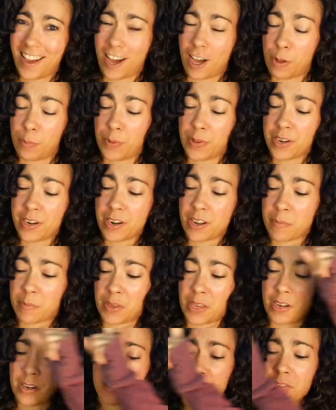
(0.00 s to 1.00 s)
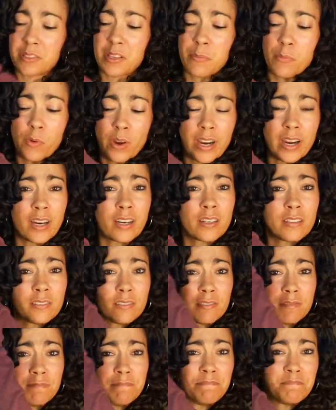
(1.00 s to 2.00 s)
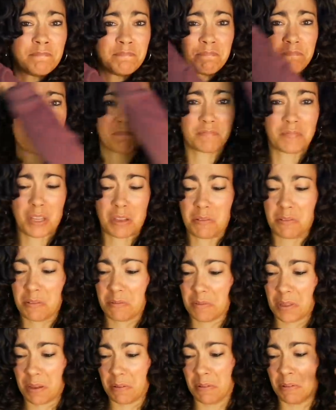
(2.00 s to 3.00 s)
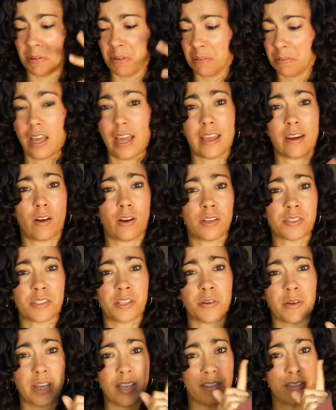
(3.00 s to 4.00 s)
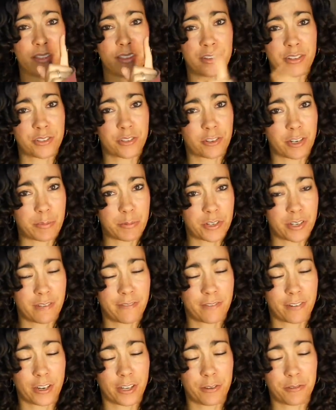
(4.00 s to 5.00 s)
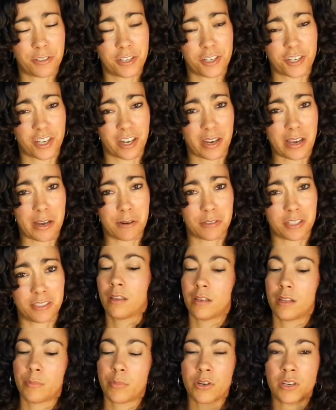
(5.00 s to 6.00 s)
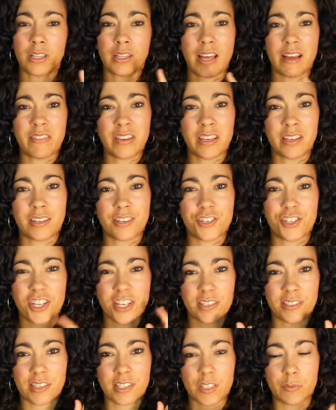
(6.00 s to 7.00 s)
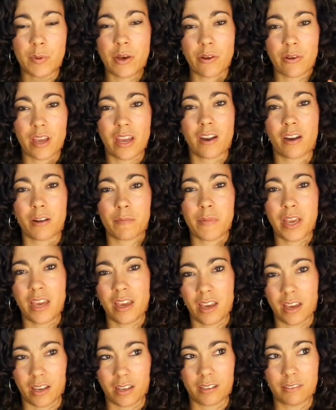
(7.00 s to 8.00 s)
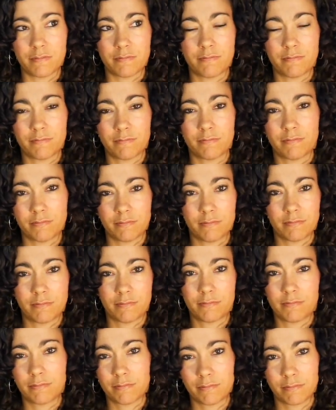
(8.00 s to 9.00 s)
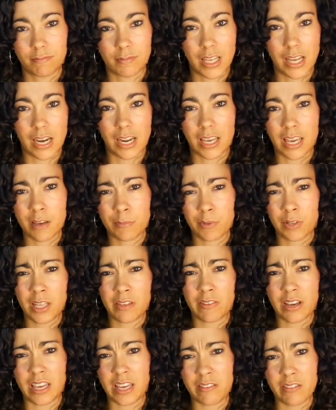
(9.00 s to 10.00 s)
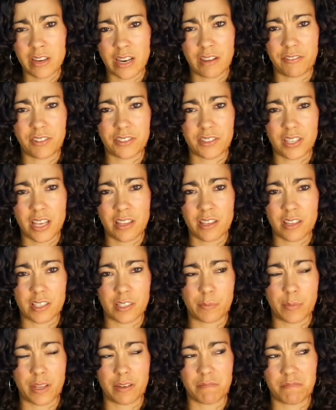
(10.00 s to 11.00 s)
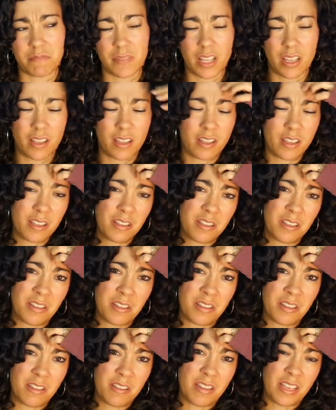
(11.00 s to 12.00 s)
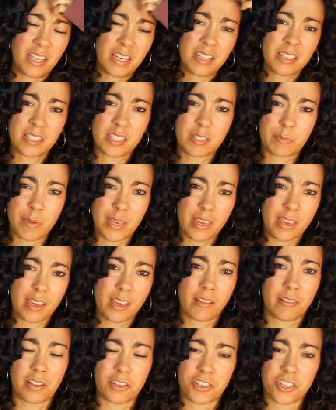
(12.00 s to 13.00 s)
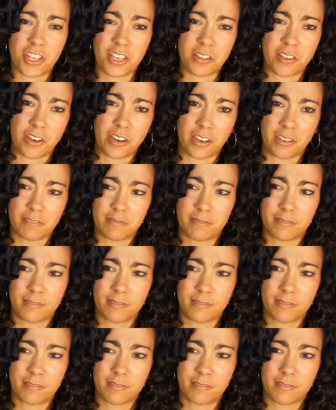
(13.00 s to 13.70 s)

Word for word: I'll put it up here somewhere. I don't know. And also in the description for you to check out. Number 11, Jesus spoke Aramaic. And I can't believe I even have to say this, but he didn't speak English either.